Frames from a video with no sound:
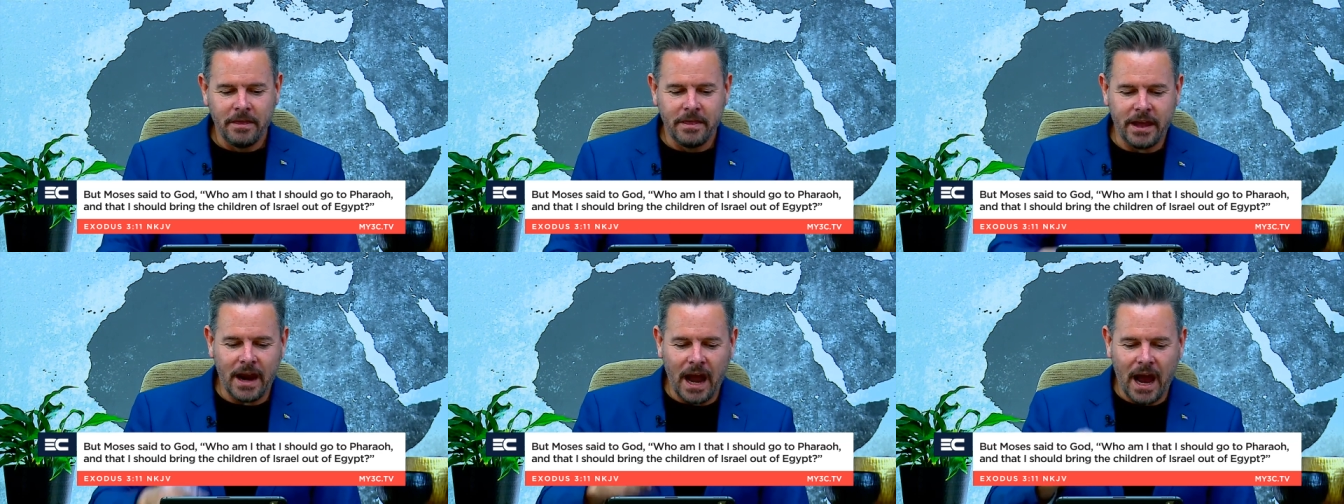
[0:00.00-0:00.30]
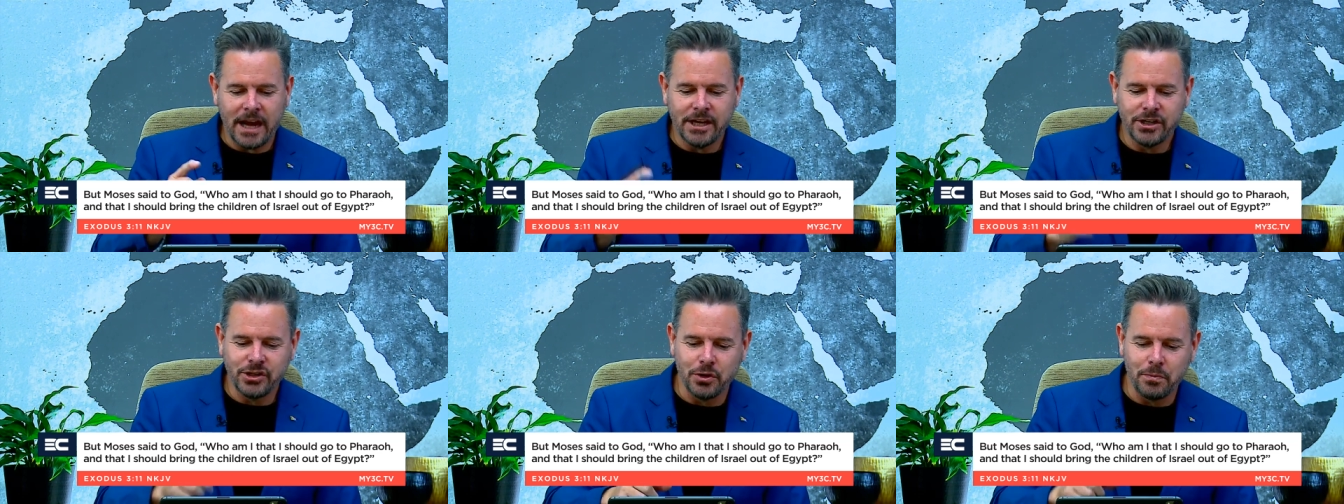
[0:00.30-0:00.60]
That
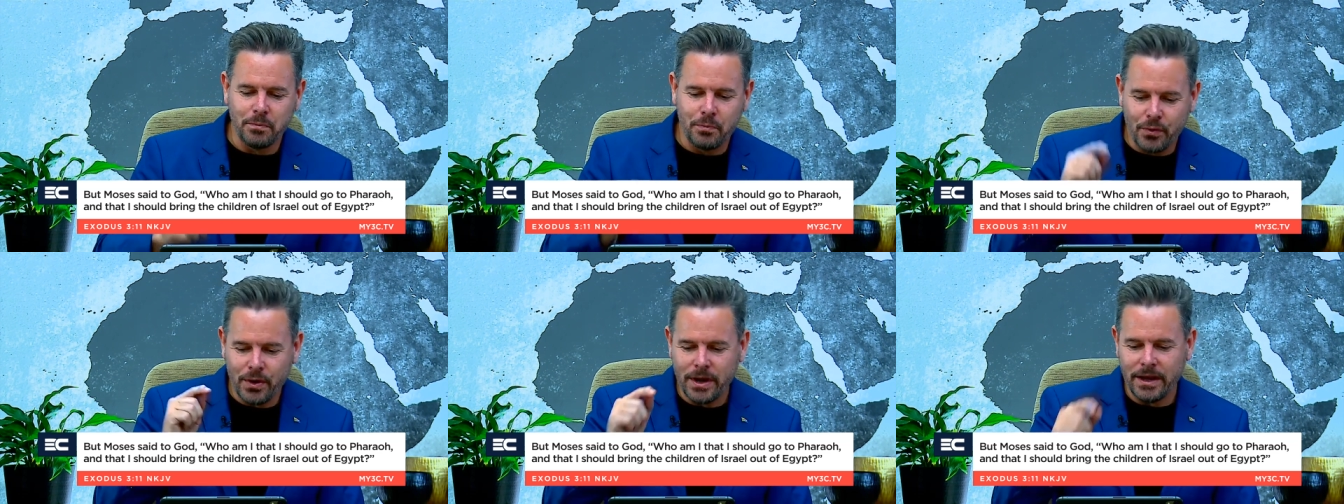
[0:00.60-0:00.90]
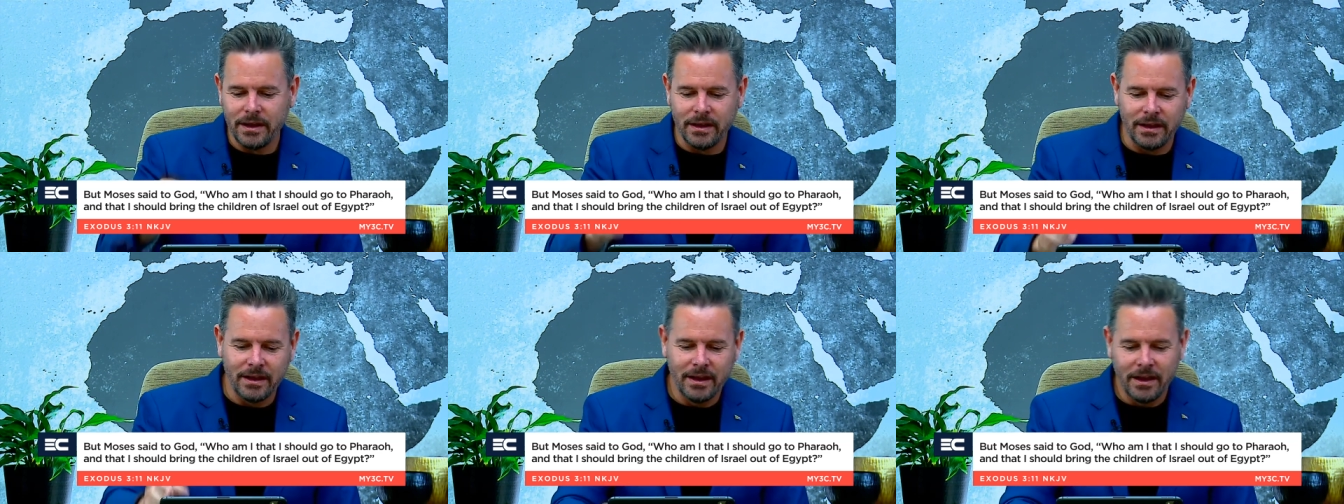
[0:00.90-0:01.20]
I should
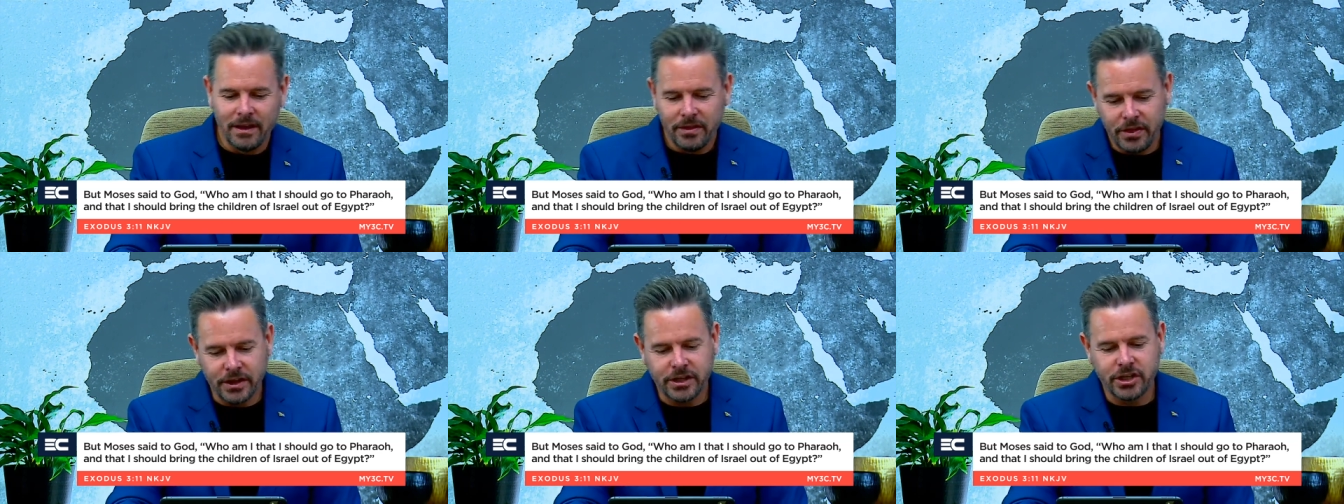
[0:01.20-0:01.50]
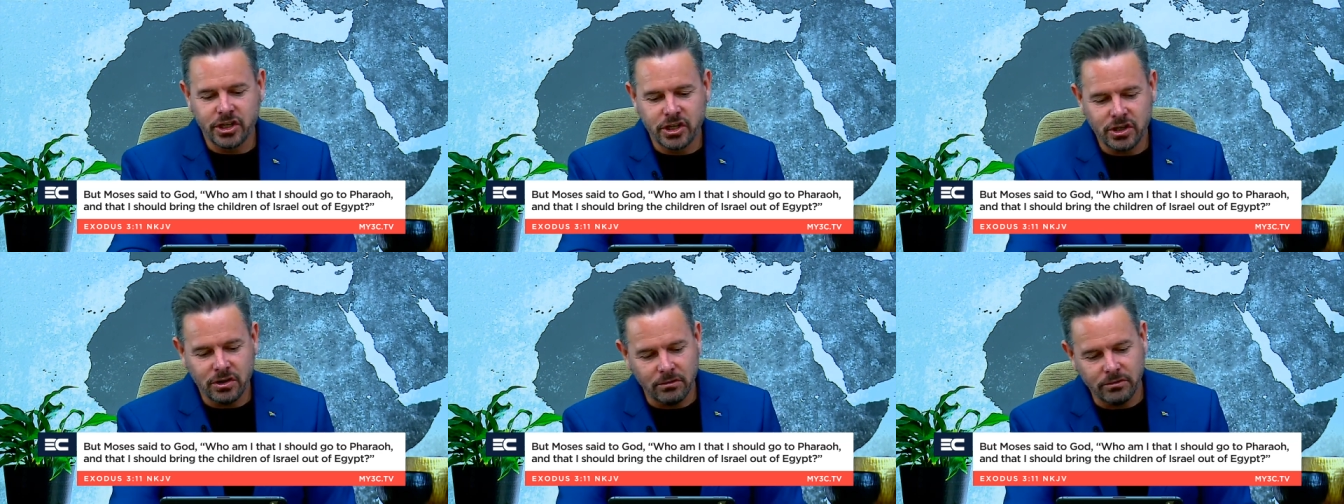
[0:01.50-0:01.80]
bring the
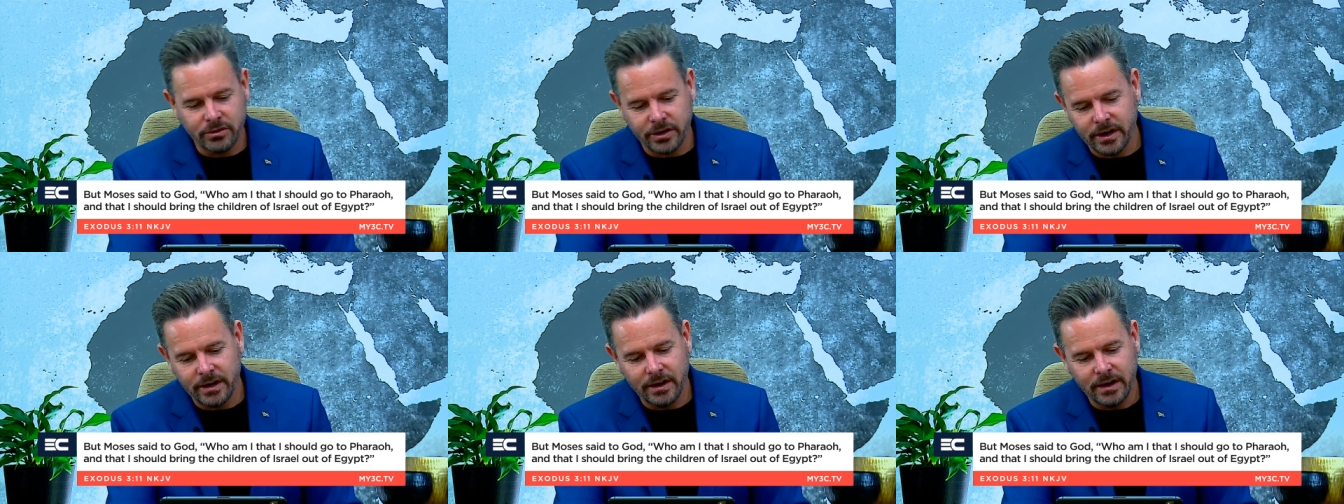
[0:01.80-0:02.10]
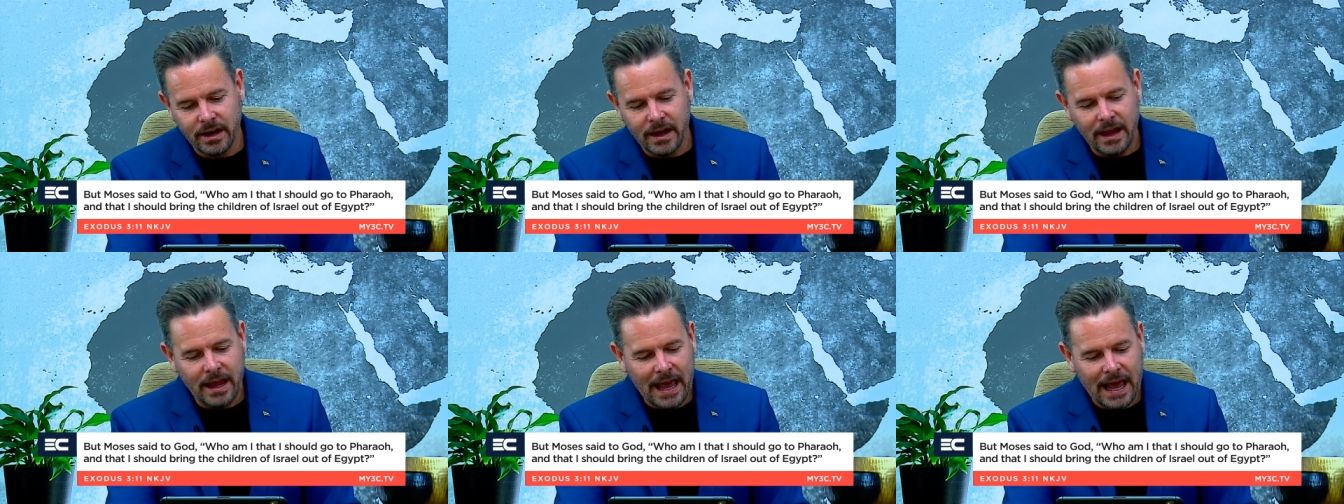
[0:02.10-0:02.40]

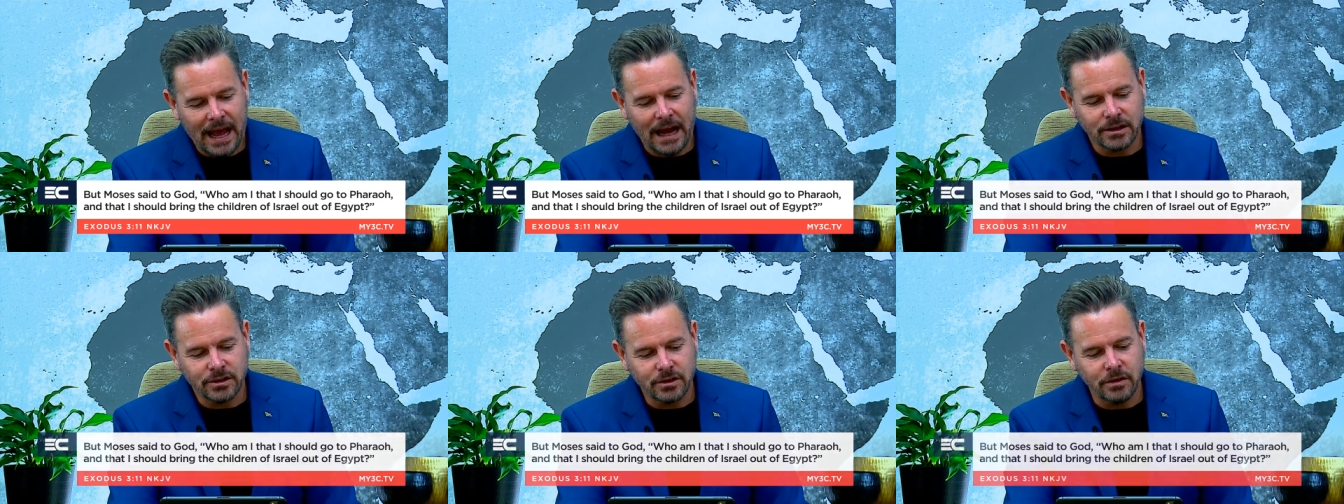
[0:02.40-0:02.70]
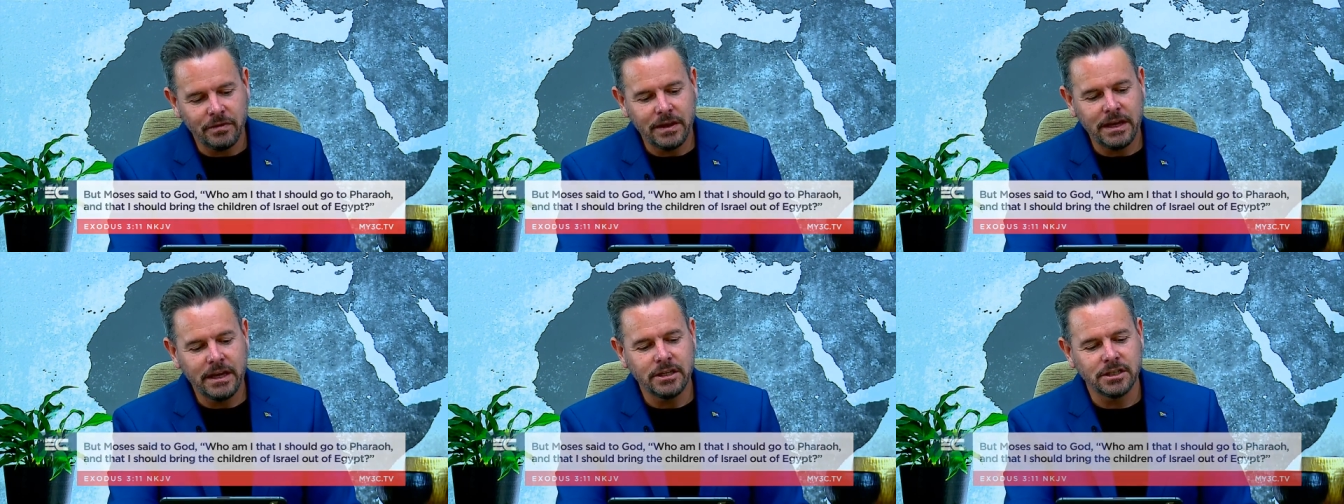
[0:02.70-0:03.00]
children out
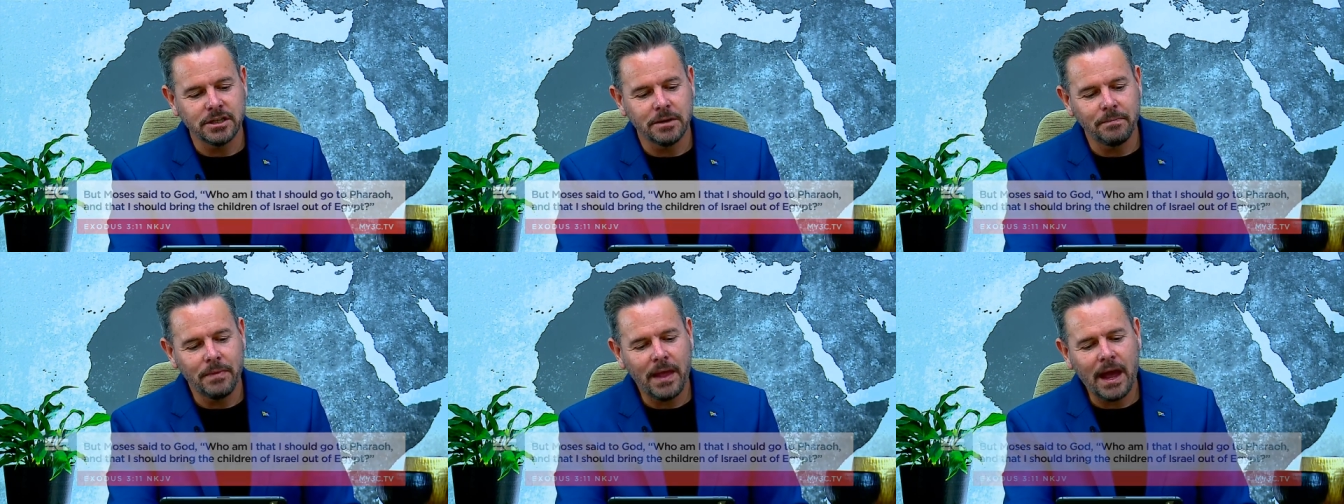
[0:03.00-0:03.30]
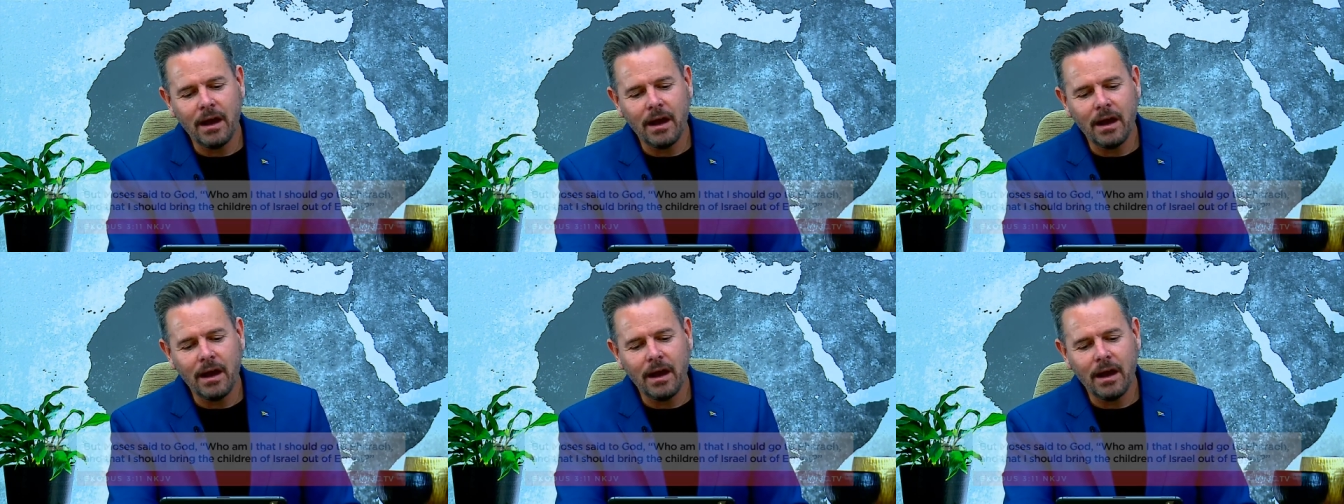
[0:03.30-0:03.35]
of Egypt.